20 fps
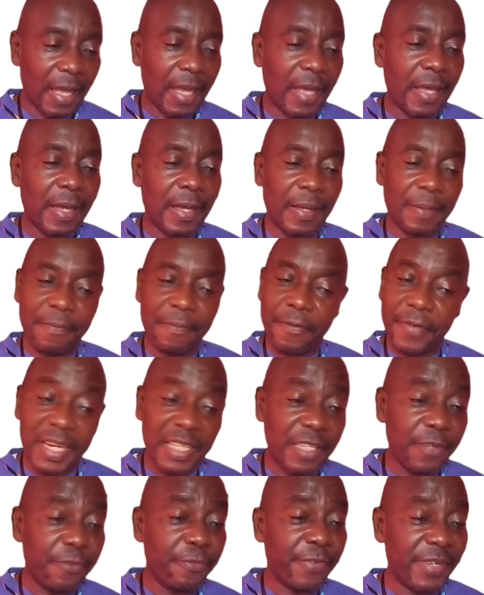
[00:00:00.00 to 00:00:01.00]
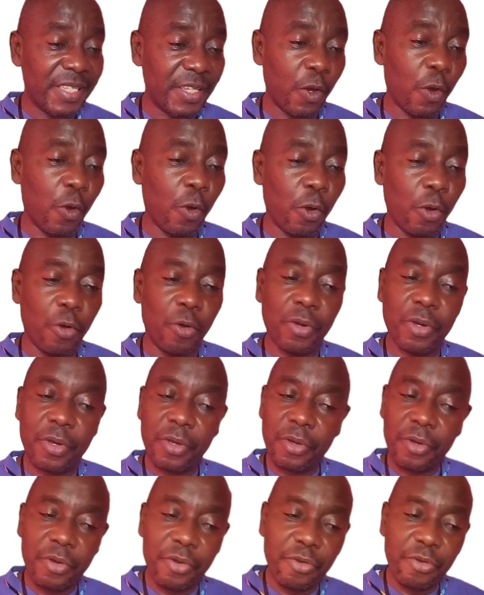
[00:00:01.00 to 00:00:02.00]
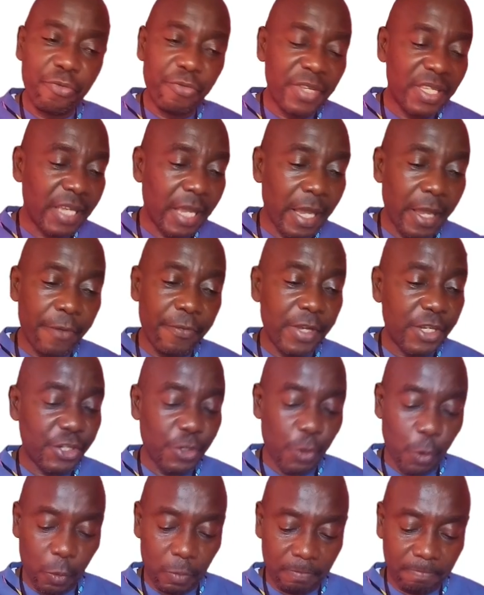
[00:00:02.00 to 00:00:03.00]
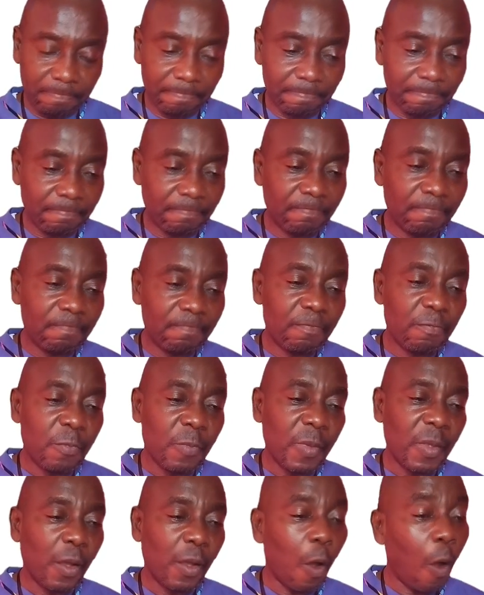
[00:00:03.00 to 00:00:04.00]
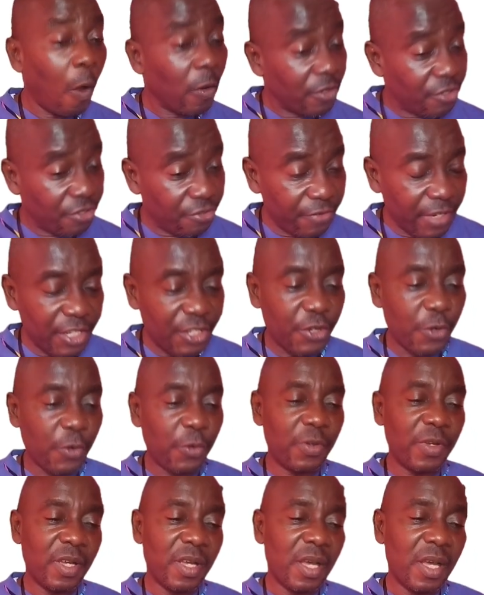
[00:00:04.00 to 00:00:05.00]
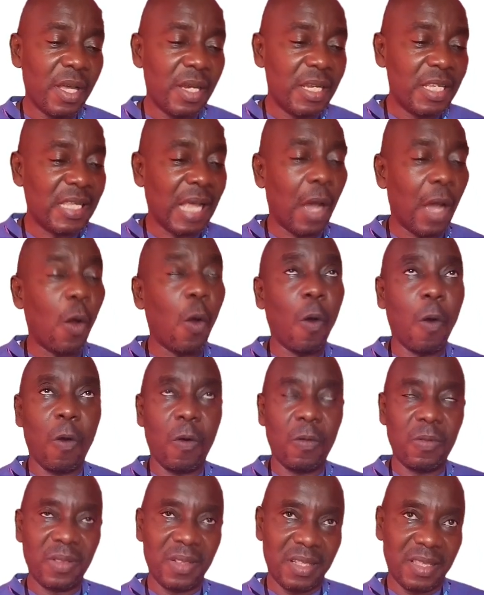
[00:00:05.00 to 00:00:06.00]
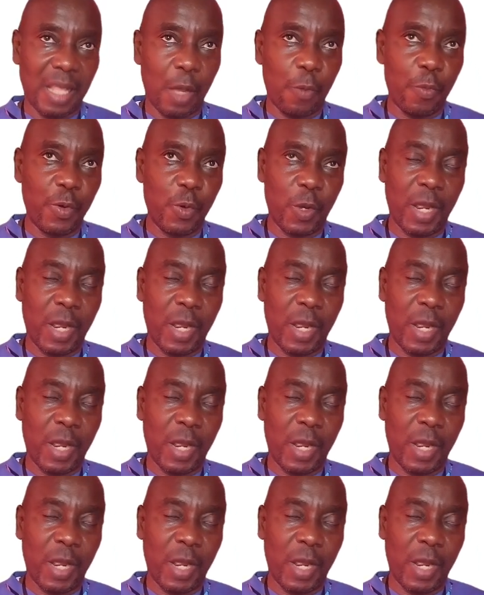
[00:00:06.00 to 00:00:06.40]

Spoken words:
relative risk or risk ratio, odds ratio. These are all that we